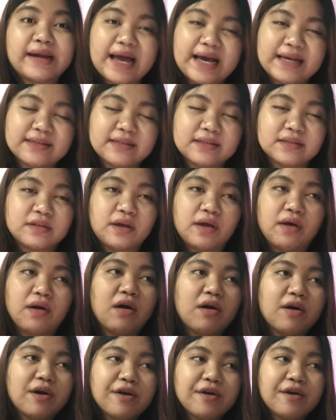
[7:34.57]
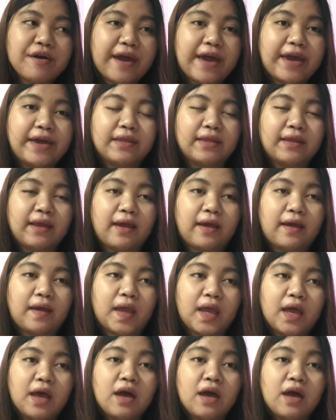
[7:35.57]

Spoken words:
classes, they are creating